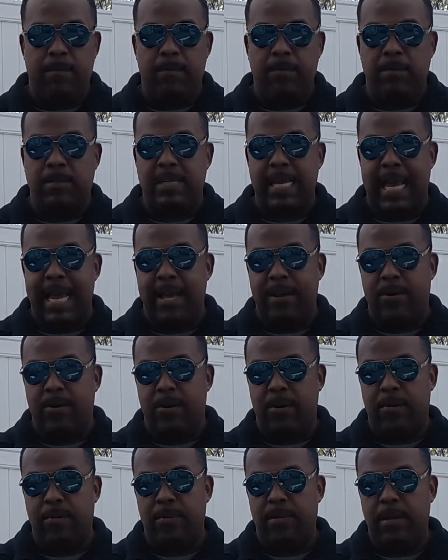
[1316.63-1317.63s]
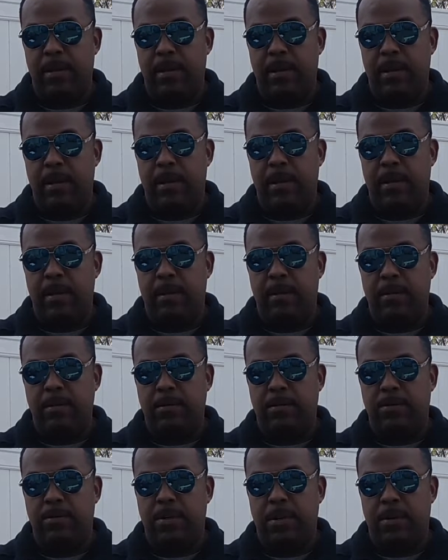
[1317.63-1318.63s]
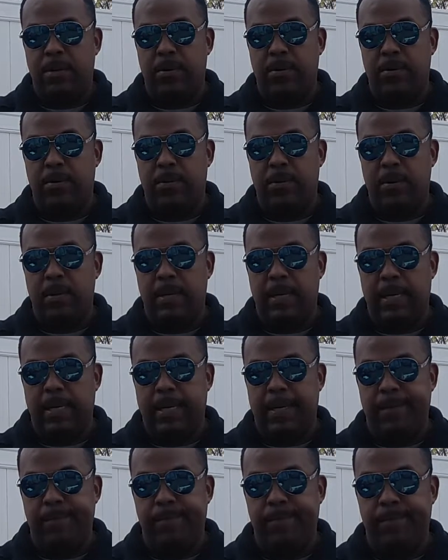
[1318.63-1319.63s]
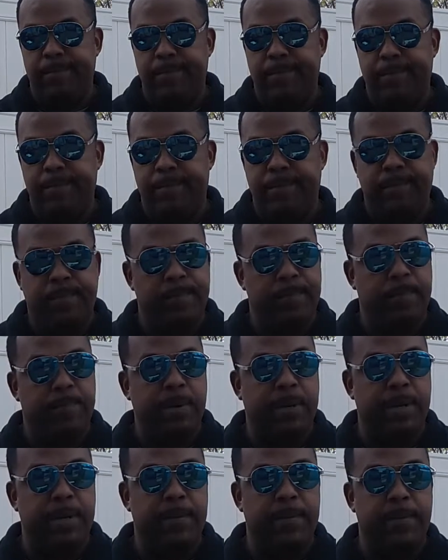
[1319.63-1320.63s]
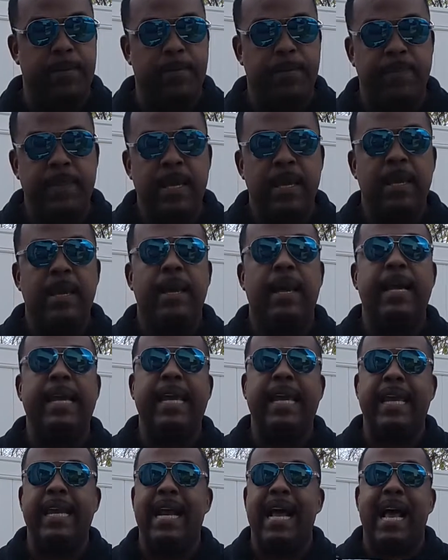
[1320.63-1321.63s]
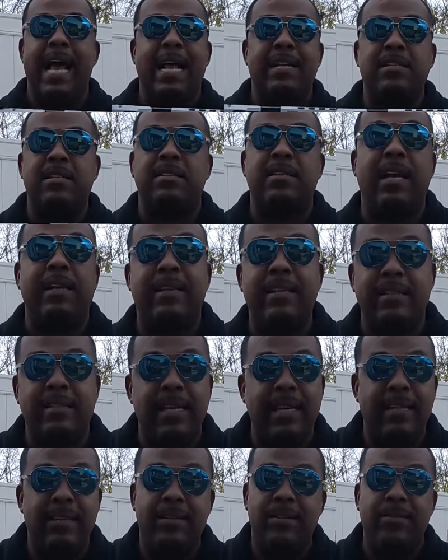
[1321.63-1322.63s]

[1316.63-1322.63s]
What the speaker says: sidearm. So, but again, I just thought this thing